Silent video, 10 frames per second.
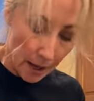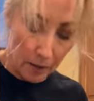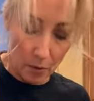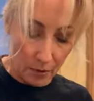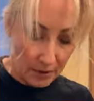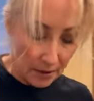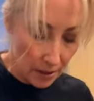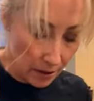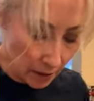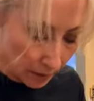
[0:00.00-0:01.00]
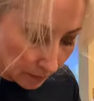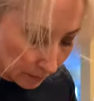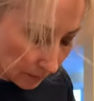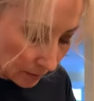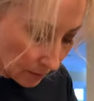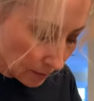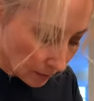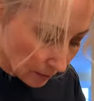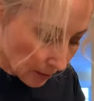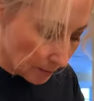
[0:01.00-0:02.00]
I don't know what to tell you.
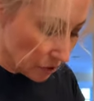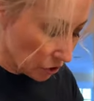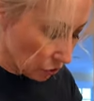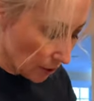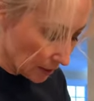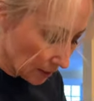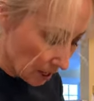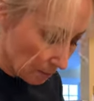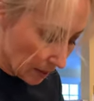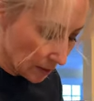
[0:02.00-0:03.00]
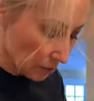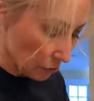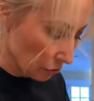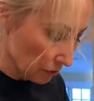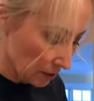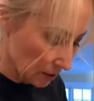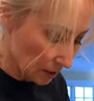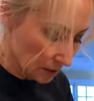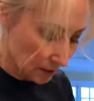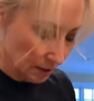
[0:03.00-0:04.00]
I'm just trying to keep my social
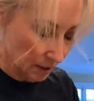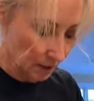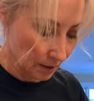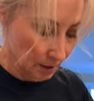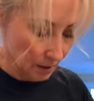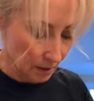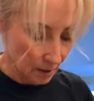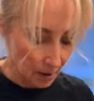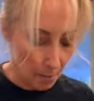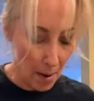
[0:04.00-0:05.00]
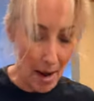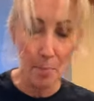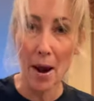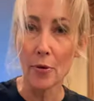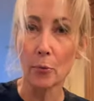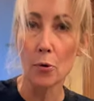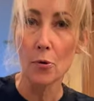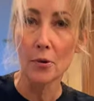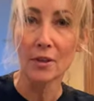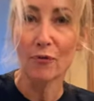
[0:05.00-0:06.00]
distance and abide by the rules.